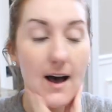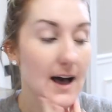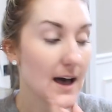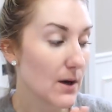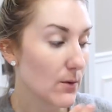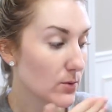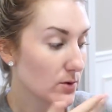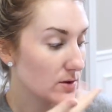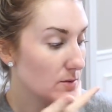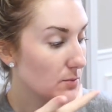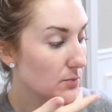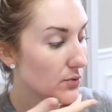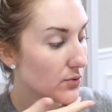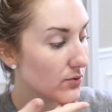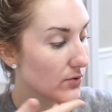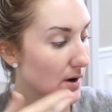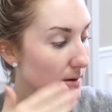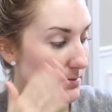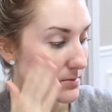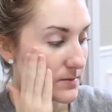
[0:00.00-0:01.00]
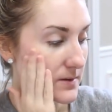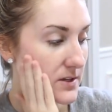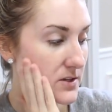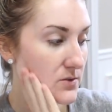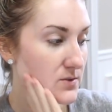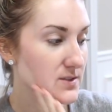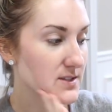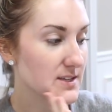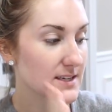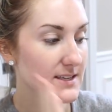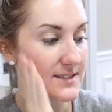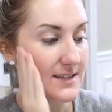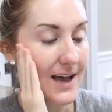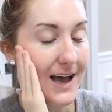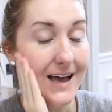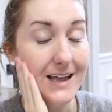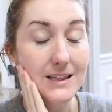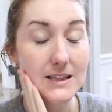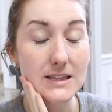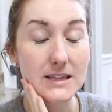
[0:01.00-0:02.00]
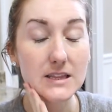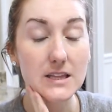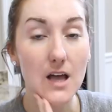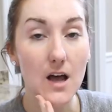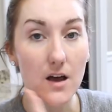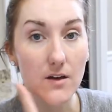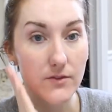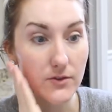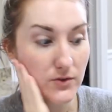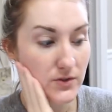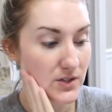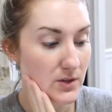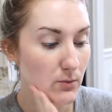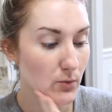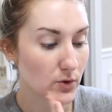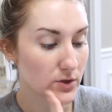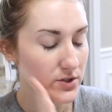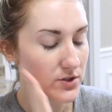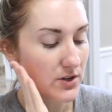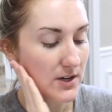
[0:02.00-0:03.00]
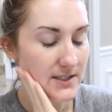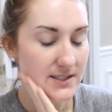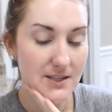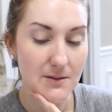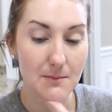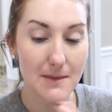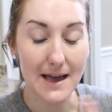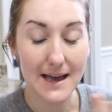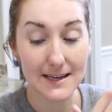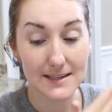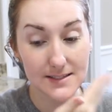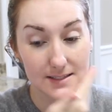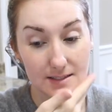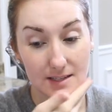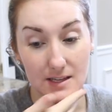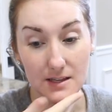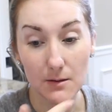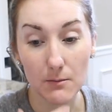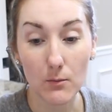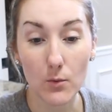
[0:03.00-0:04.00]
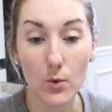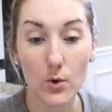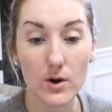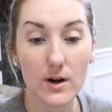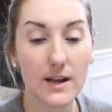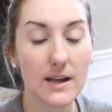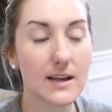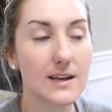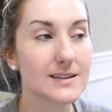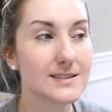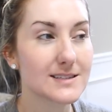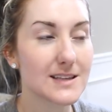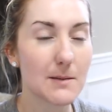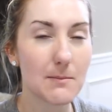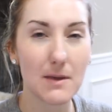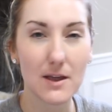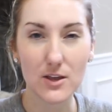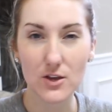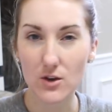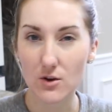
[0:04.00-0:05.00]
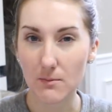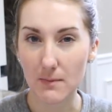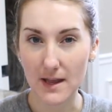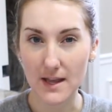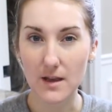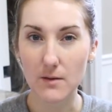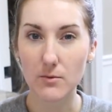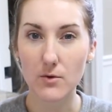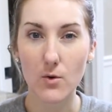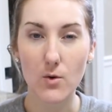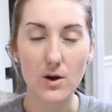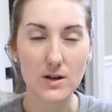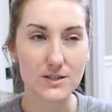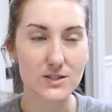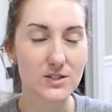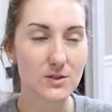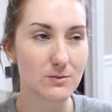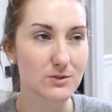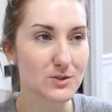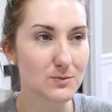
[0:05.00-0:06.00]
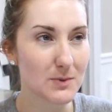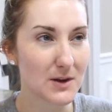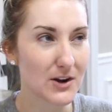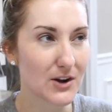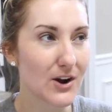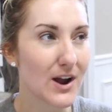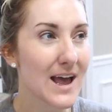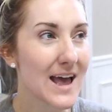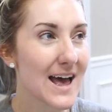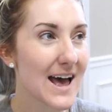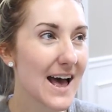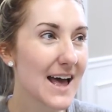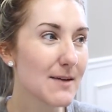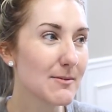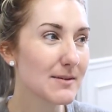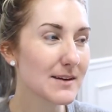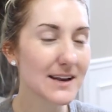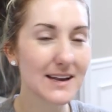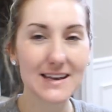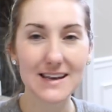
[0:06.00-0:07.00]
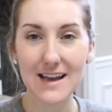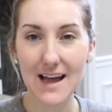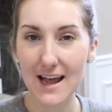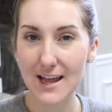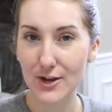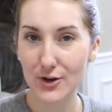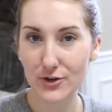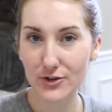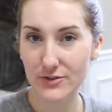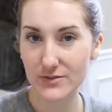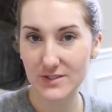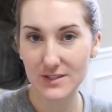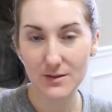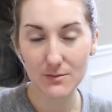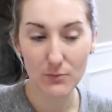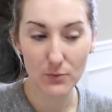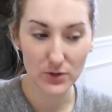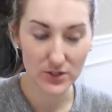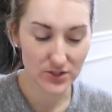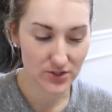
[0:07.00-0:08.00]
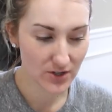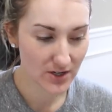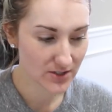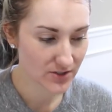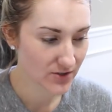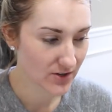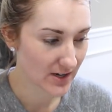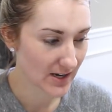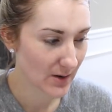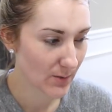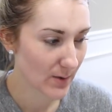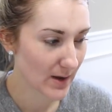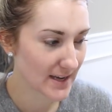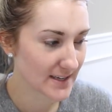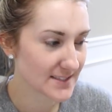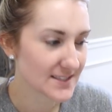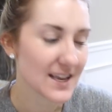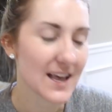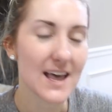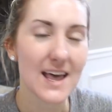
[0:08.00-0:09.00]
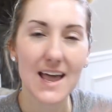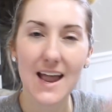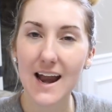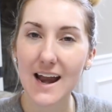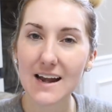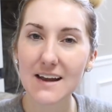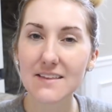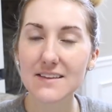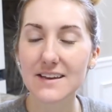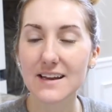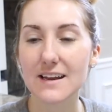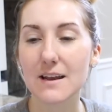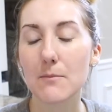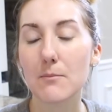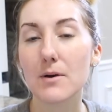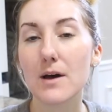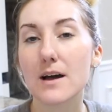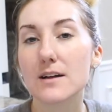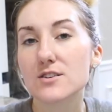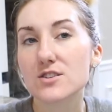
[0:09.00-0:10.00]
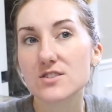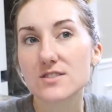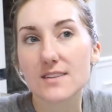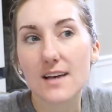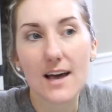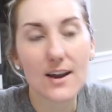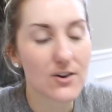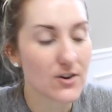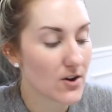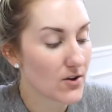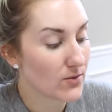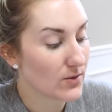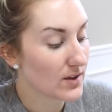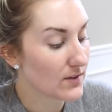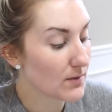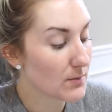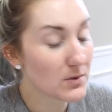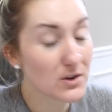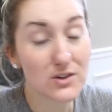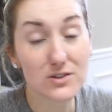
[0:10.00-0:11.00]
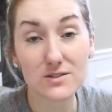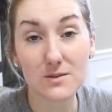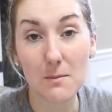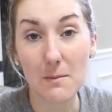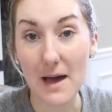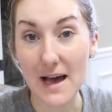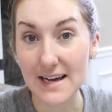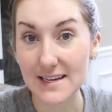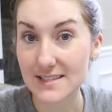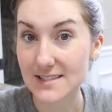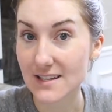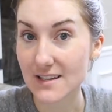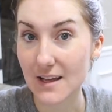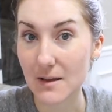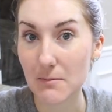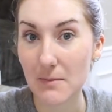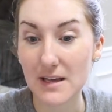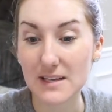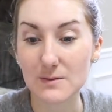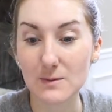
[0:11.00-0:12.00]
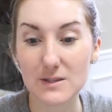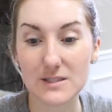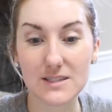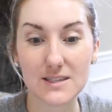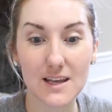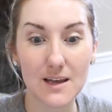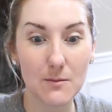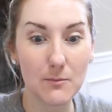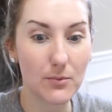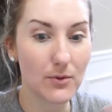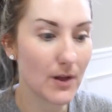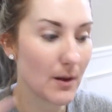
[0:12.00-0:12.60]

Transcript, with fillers: I would probably use this. I love using moisturizing masks in the morning because they make your makeup go on so much better. I mean, at night you're using a moisturizer anyways, and in the daytime, but I don't know, like if I'm gonna use a mask that like makes my skin